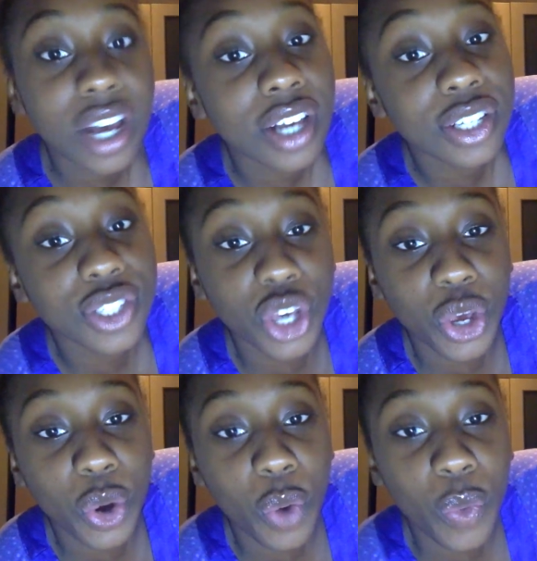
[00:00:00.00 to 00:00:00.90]

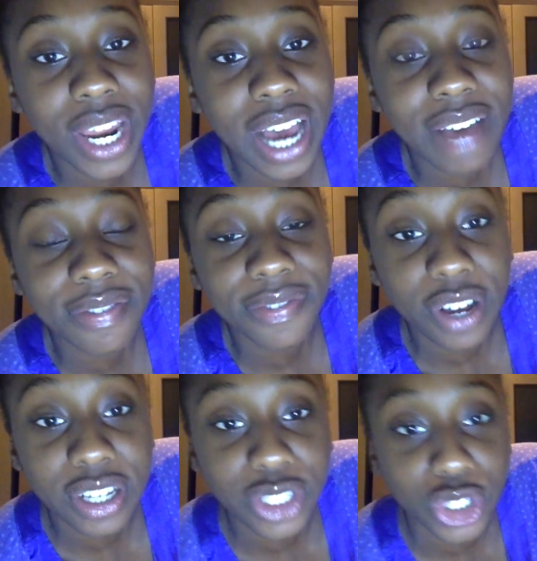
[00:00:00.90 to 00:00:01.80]
So when I
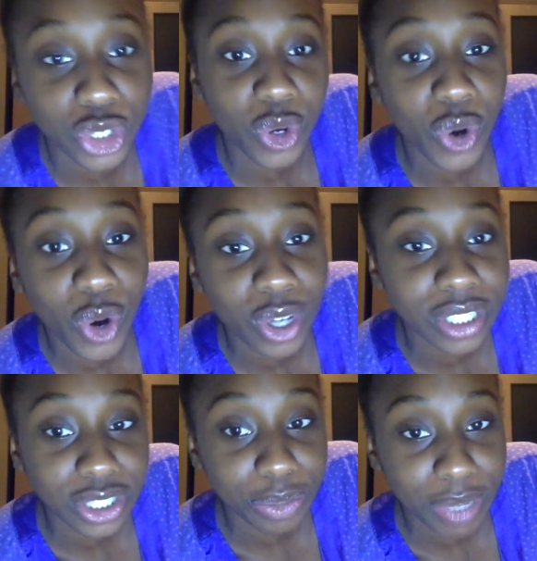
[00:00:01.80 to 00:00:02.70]
first got
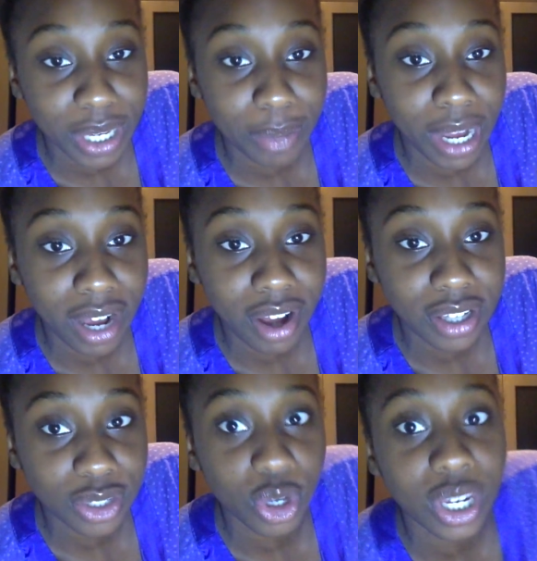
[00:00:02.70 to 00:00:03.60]
Jamaican black
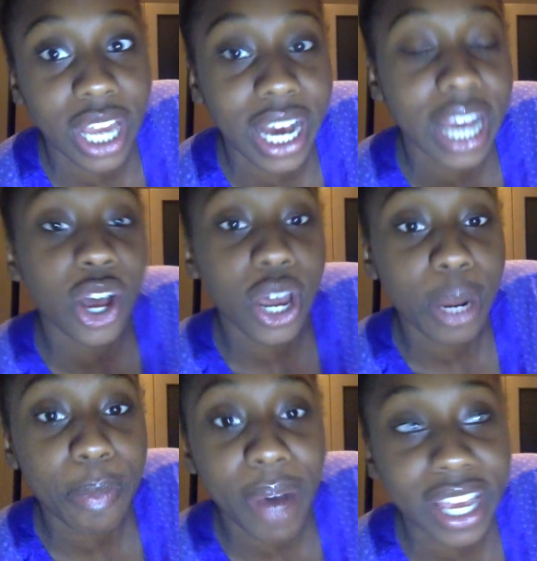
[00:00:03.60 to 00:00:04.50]
castor oil, like I'd heard
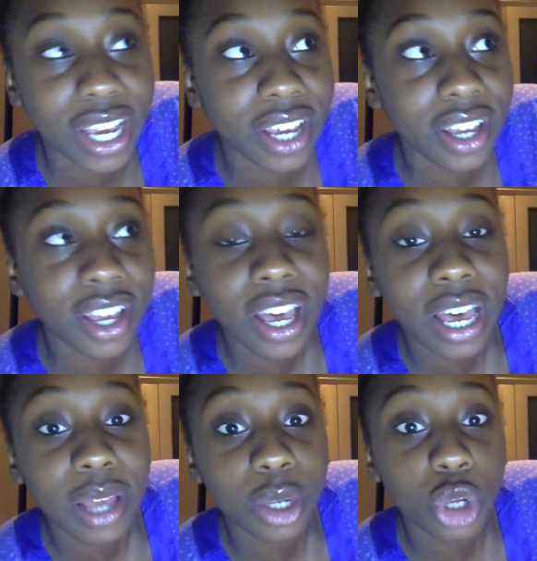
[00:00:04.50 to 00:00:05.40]
about it,
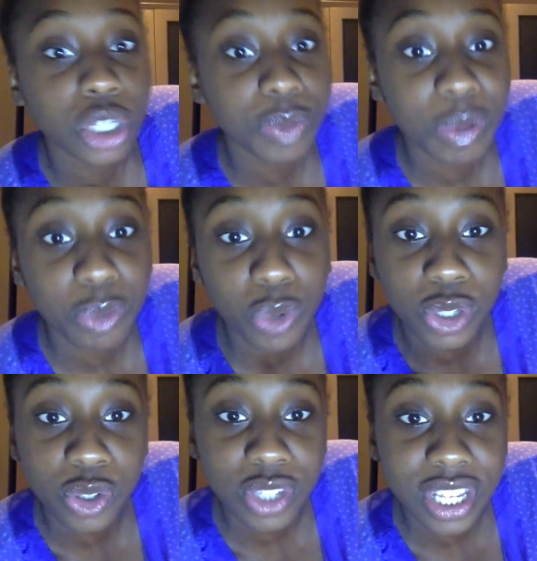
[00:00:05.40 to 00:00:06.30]
loads of people were
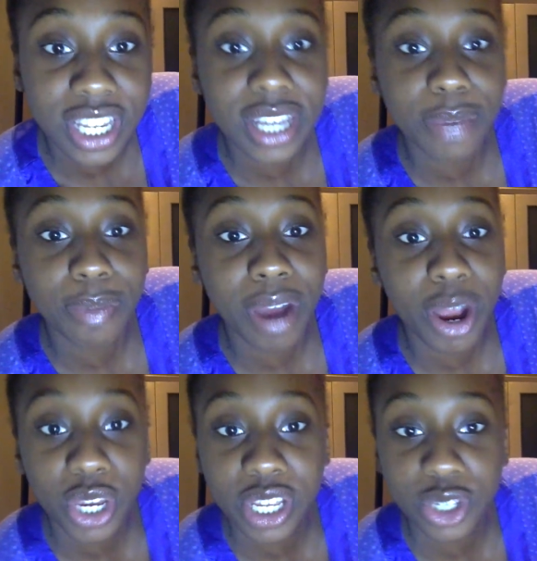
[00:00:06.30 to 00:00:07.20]
using it.
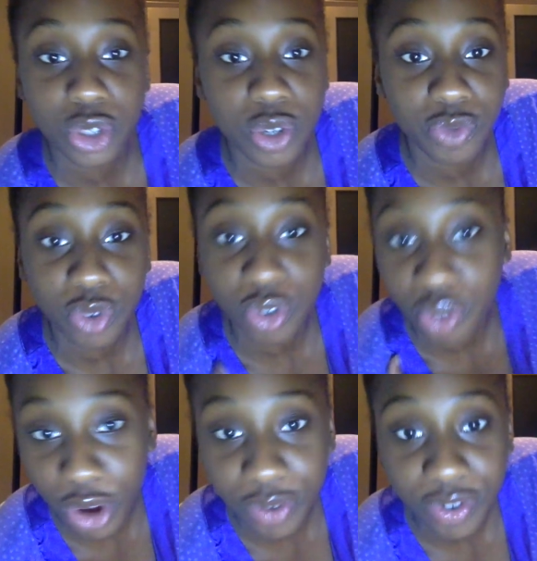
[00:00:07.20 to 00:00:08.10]
Apparently it's good for
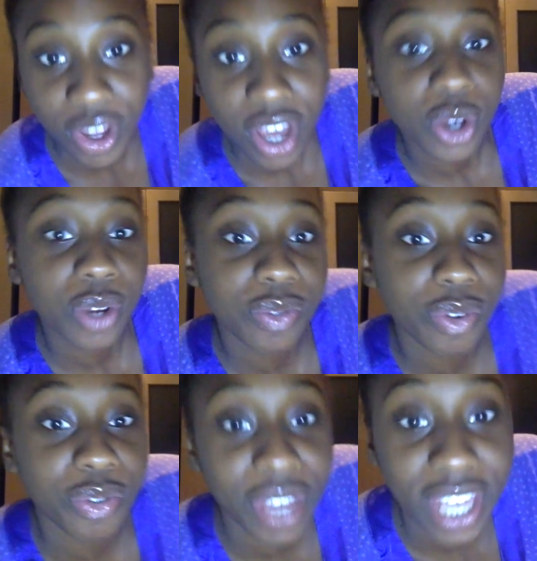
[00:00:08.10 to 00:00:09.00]
growth, good for
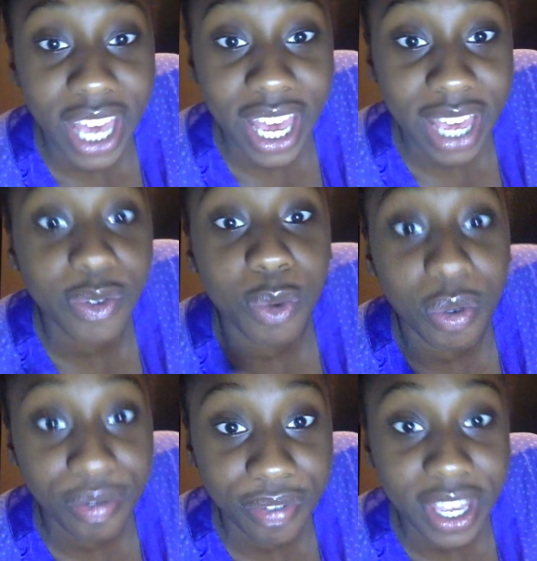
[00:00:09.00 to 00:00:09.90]
thick if you
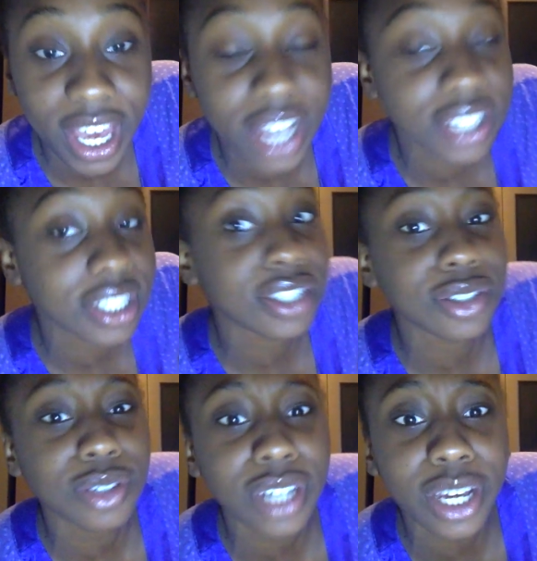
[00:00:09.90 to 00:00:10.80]
want thick hair. So I
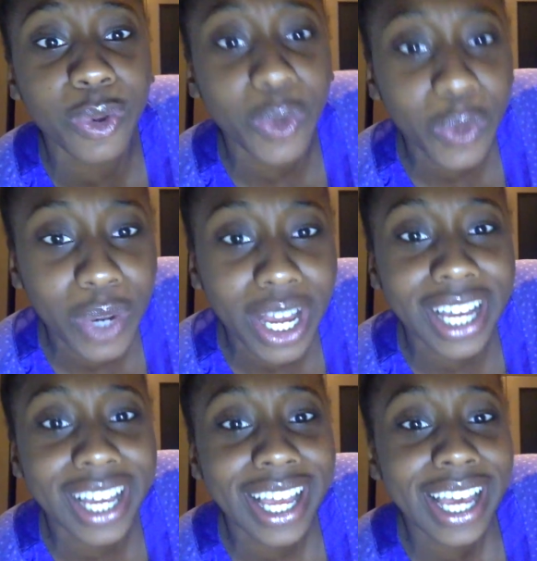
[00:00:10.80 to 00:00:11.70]
said, okay, cool, like
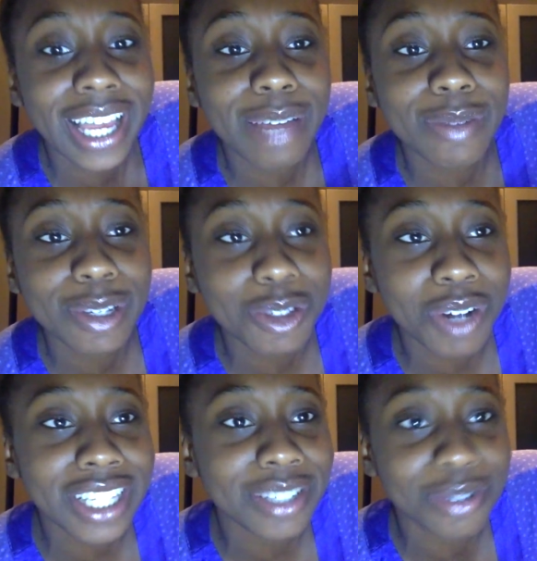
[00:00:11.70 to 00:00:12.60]
let me
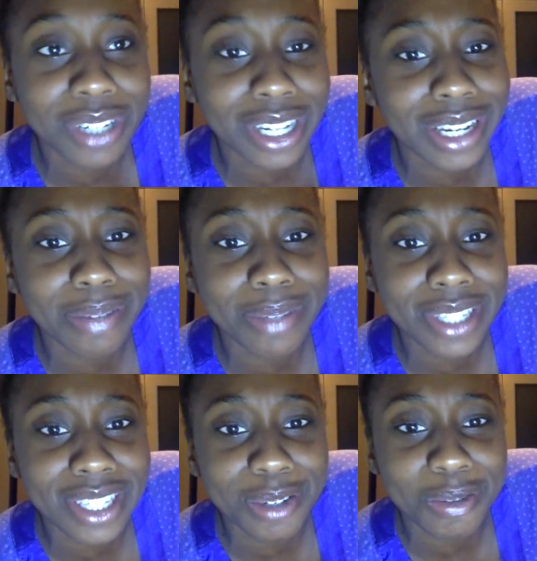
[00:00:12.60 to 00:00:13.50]
try this thing out. Let me
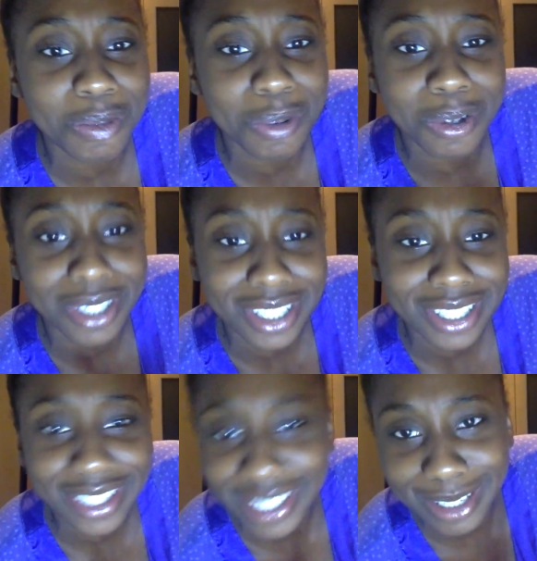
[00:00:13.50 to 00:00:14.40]
see what
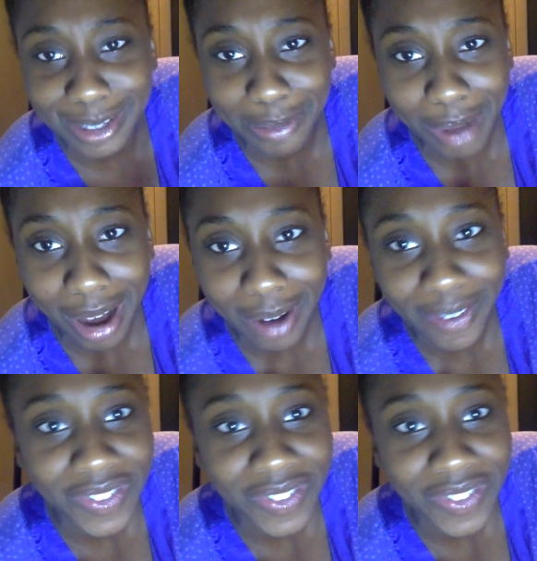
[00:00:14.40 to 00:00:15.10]
this is about.